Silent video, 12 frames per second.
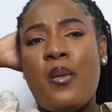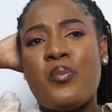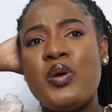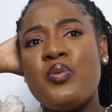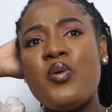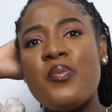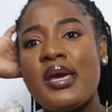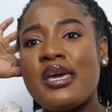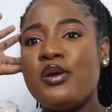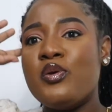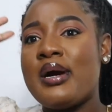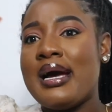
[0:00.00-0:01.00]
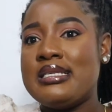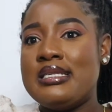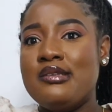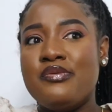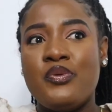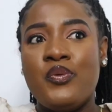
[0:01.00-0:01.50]
people make it look as
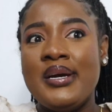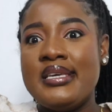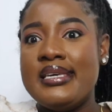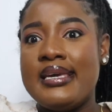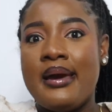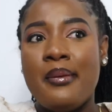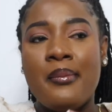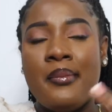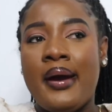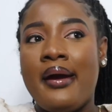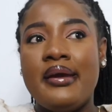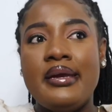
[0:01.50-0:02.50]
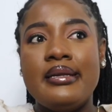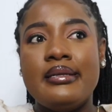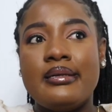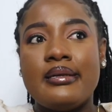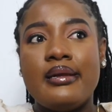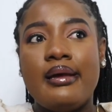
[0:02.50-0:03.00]
if when you get married,
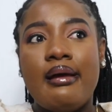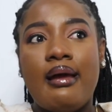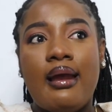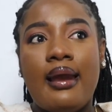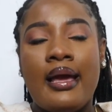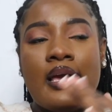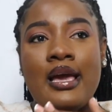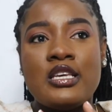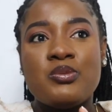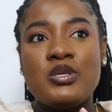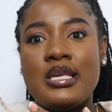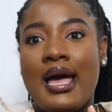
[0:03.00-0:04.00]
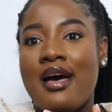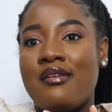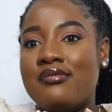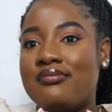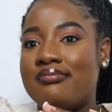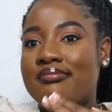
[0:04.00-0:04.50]
like you're supposed to
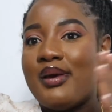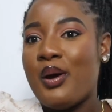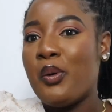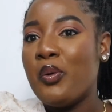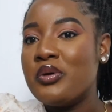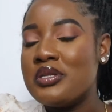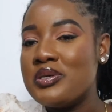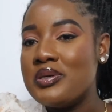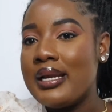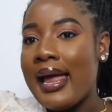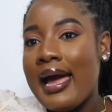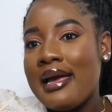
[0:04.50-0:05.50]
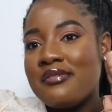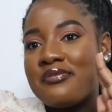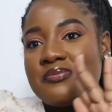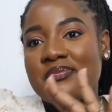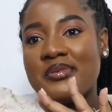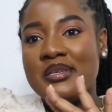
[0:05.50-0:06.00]
have a whole new life.
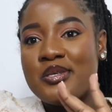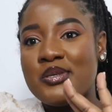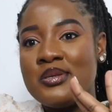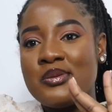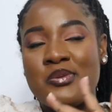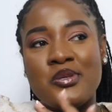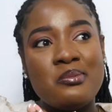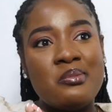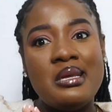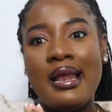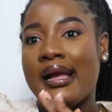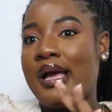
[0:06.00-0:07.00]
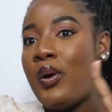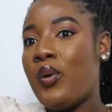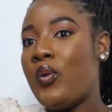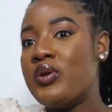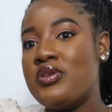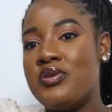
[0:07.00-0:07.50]
It's supposed to be like a
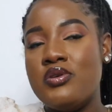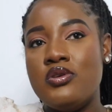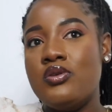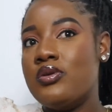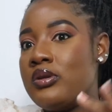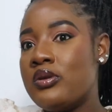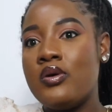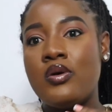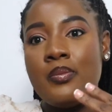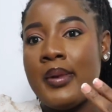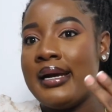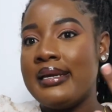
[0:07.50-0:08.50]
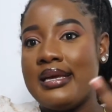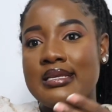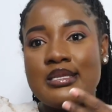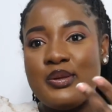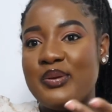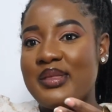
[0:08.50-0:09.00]
whole new you. No, man,
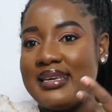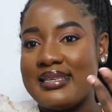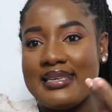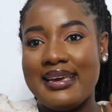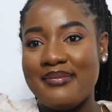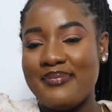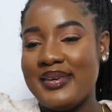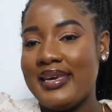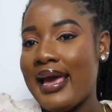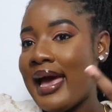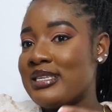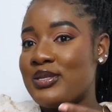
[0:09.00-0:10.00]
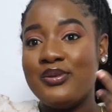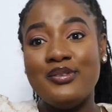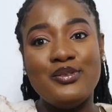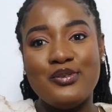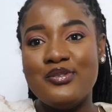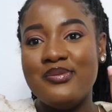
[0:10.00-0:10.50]
it's still the same me. I still
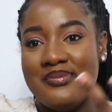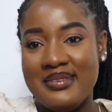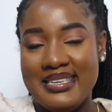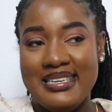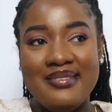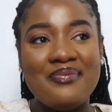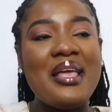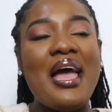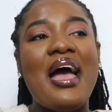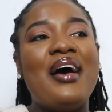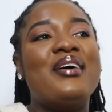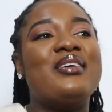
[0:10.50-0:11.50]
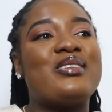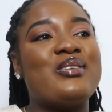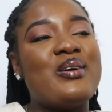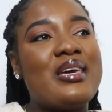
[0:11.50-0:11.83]
do me. So